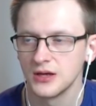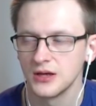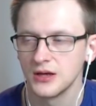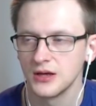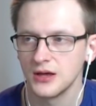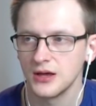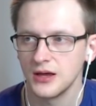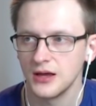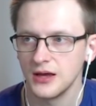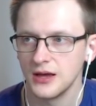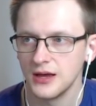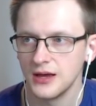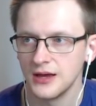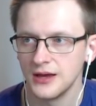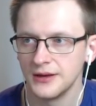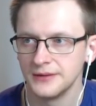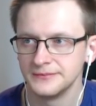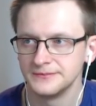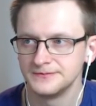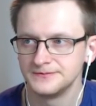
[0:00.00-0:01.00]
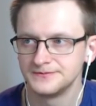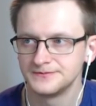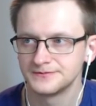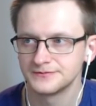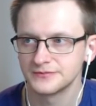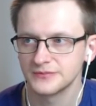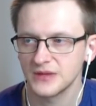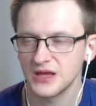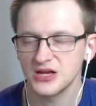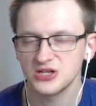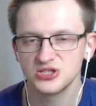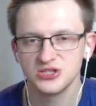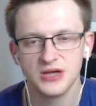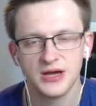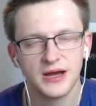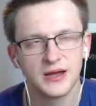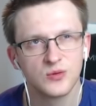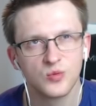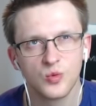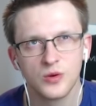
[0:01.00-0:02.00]
Actually I
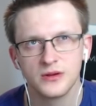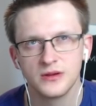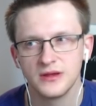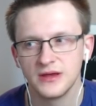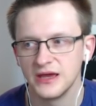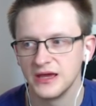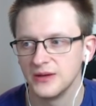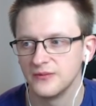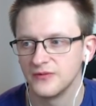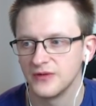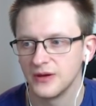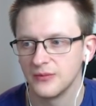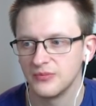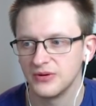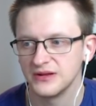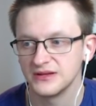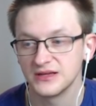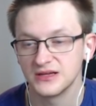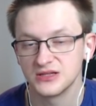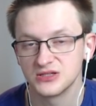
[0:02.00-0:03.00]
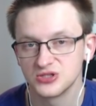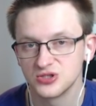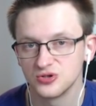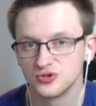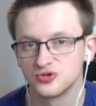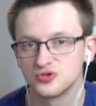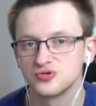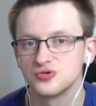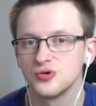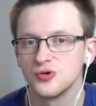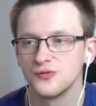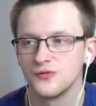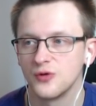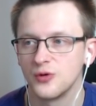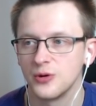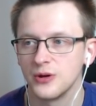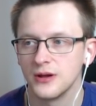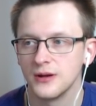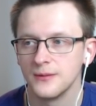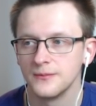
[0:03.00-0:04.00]
had one game where I played against Control
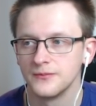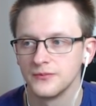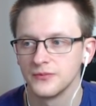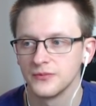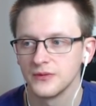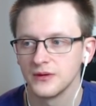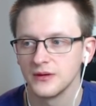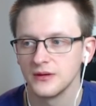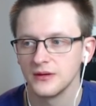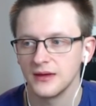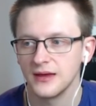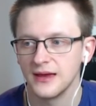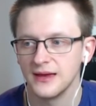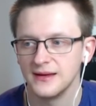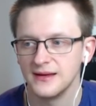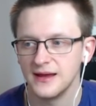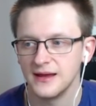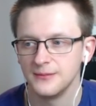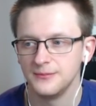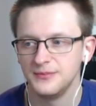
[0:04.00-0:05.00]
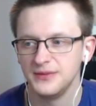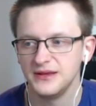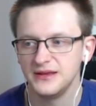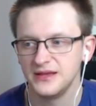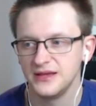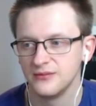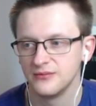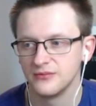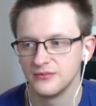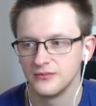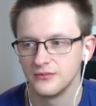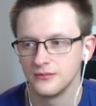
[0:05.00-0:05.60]
Warrior and I beat him